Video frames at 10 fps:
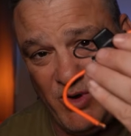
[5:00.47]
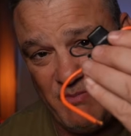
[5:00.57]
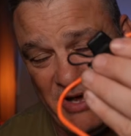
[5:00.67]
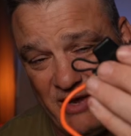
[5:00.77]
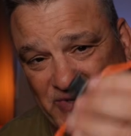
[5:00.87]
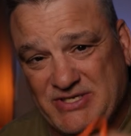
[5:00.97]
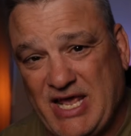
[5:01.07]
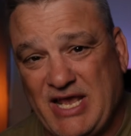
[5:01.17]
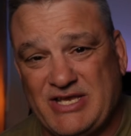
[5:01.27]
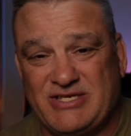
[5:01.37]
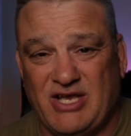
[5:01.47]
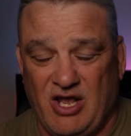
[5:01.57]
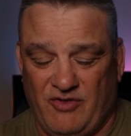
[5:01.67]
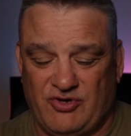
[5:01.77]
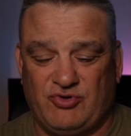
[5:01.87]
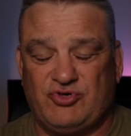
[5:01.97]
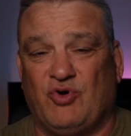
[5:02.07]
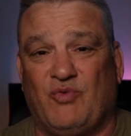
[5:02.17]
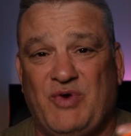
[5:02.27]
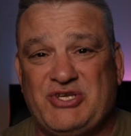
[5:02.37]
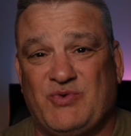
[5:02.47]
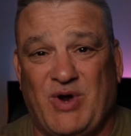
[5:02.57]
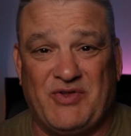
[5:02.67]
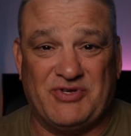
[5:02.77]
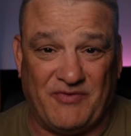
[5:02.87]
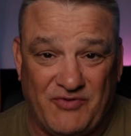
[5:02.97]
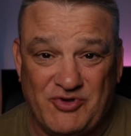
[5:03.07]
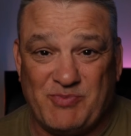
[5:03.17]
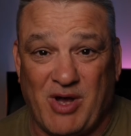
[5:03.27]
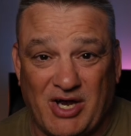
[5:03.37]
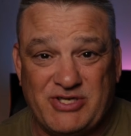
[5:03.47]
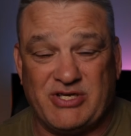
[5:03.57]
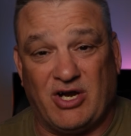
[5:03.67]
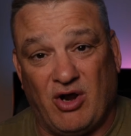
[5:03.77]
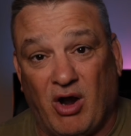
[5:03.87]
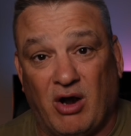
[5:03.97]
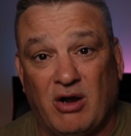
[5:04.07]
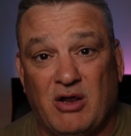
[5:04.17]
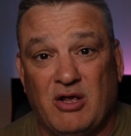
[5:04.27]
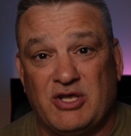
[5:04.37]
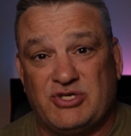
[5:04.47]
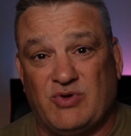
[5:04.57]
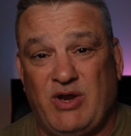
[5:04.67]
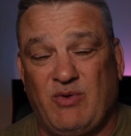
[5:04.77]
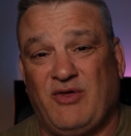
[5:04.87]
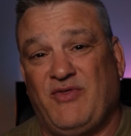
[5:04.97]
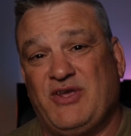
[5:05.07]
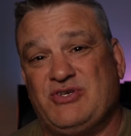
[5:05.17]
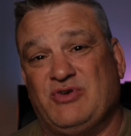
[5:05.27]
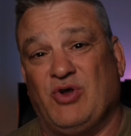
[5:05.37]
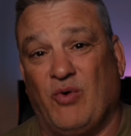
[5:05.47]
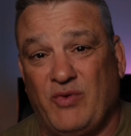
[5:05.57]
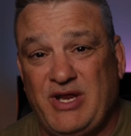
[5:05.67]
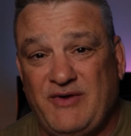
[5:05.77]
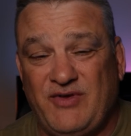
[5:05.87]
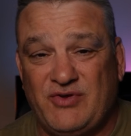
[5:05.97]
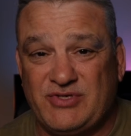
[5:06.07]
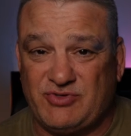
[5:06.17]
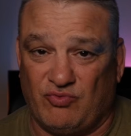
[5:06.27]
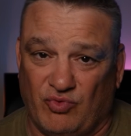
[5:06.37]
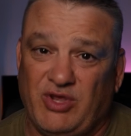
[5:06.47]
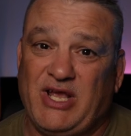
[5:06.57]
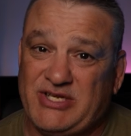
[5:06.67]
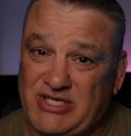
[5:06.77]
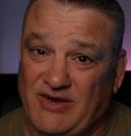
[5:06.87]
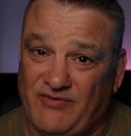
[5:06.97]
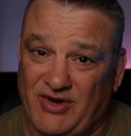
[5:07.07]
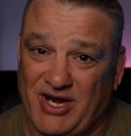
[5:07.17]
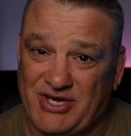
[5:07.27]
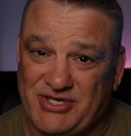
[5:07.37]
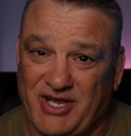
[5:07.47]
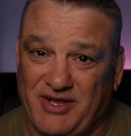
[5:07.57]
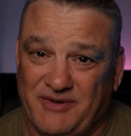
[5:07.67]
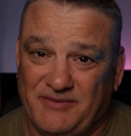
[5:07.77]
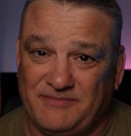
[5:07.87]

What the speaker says: We can make mistakes. There's also a reason why there's a fuse box in a car. So anyone who thinks you don't need fuses really has to give their head a shake.